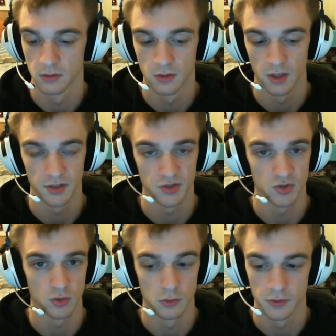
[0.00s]
and a
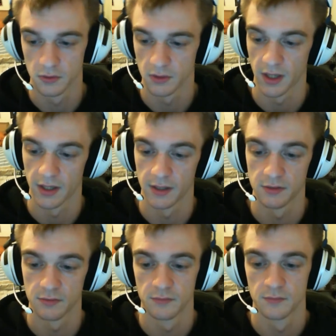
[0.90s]
sword and
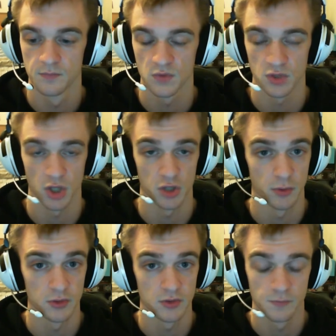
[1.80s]
charge bonus.